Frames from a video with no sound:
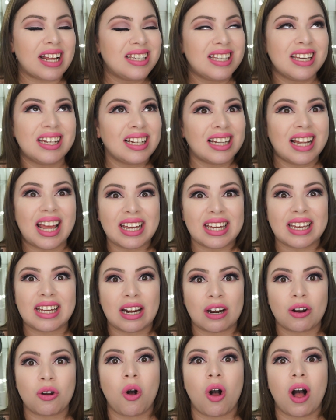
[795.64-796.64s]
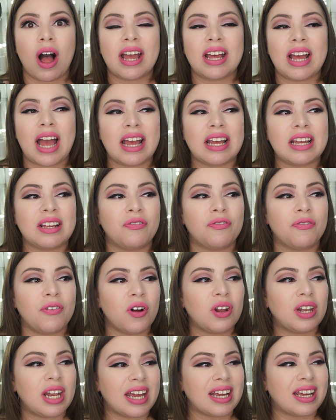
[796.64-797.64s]
didn't like it at all. I
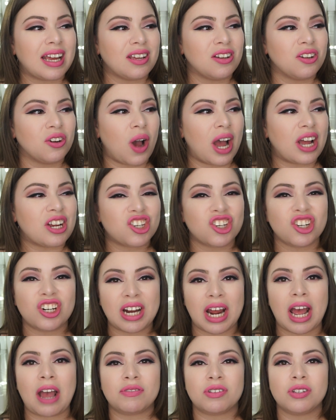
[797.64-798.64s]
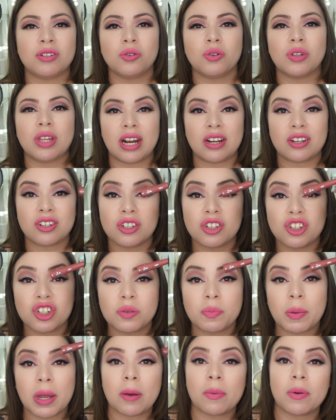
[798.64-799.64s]
felt like, you know, I shouldn't have to do that. I should
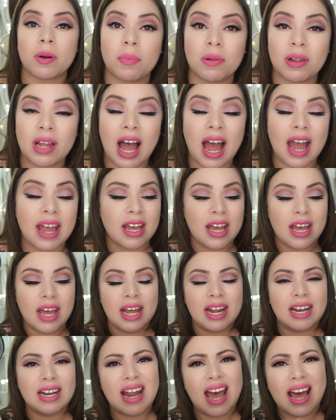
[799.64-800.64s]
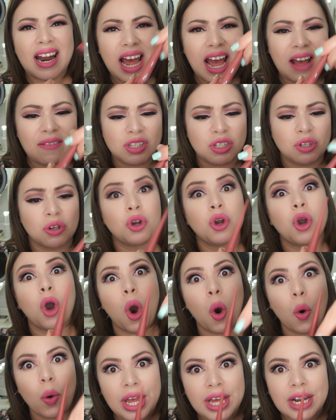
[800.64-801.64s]
just be able to apply and not have to
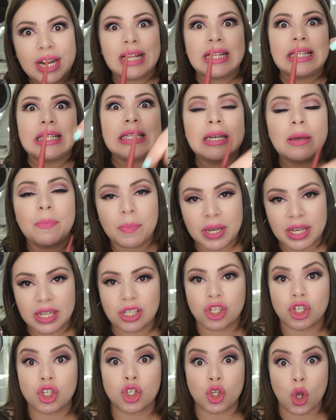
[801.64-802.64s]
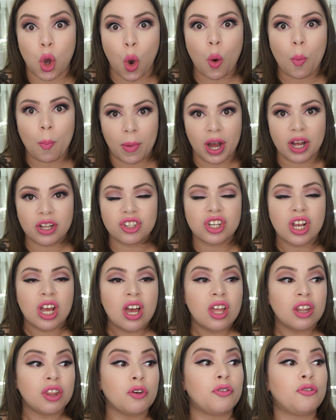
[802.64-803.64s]
go in and dip in so much.
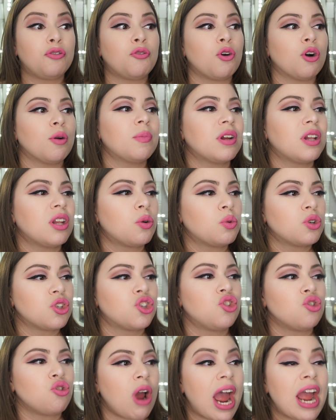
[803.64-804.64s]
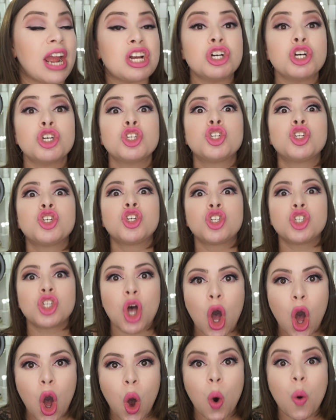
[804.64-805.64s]
The formula was drying
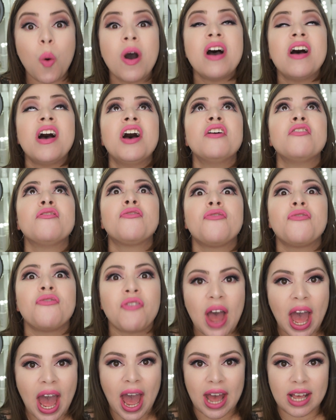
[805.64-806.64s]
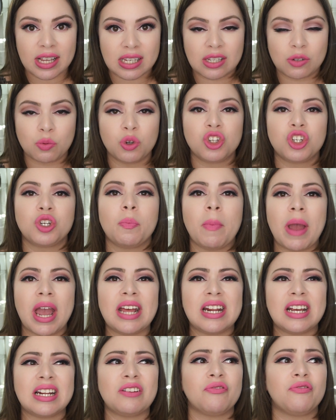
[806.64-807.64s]
so fast, which
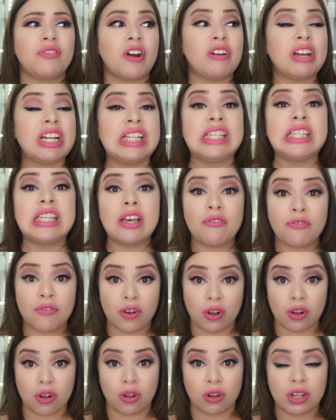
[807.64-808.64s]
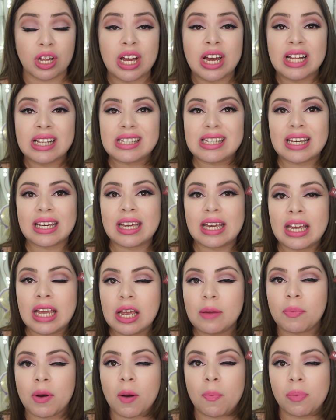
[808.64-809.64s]
made it very difficult to
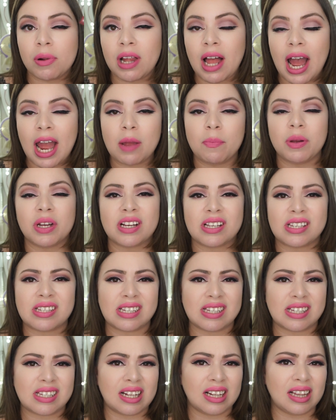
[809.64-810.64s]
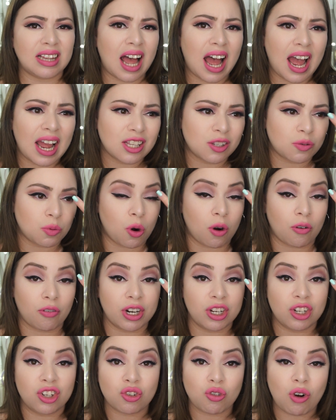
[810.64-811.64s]
keep applying because since the lines were
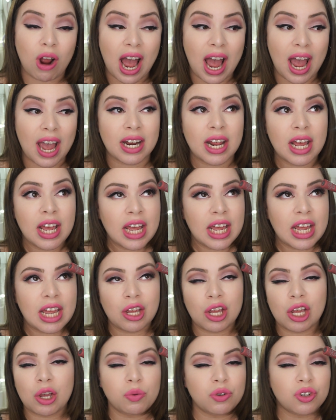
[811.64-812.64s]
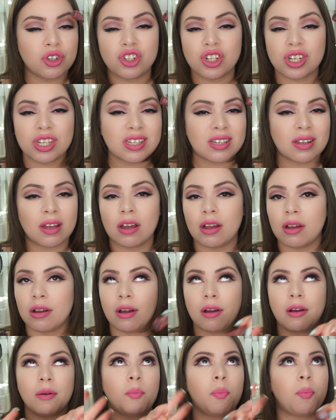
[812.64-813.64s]
already dry, it was just
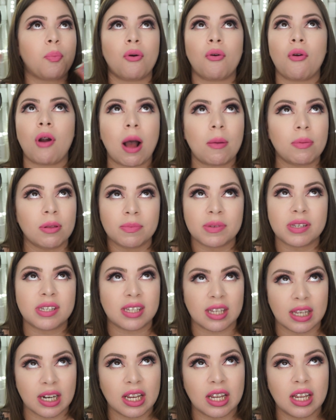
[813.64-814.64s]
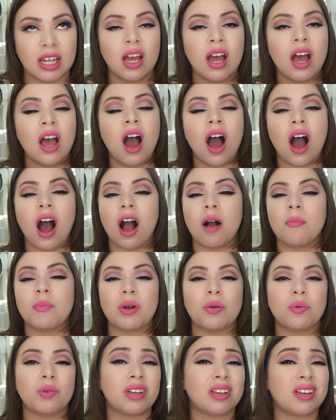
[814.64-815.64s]
problem city.
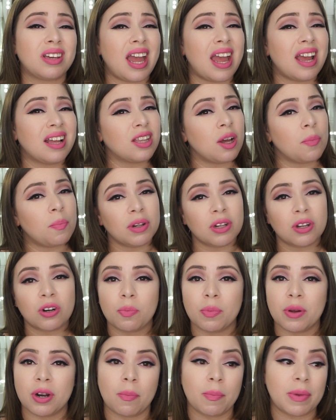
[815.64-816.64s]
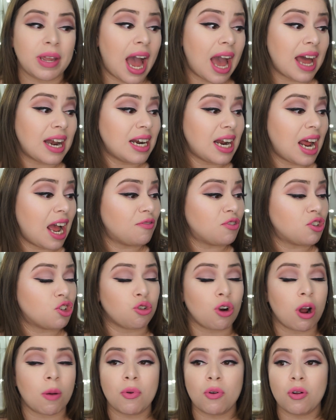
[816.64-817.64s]
It caked up a little bit on me. I didn't have
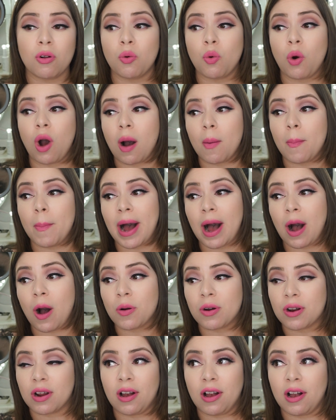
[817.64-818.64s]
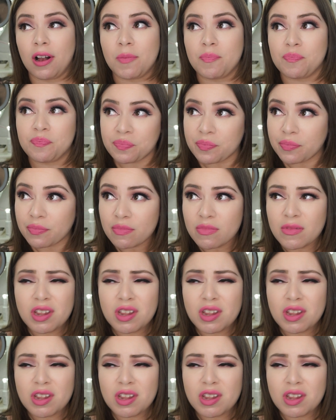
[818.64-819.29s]
trouble about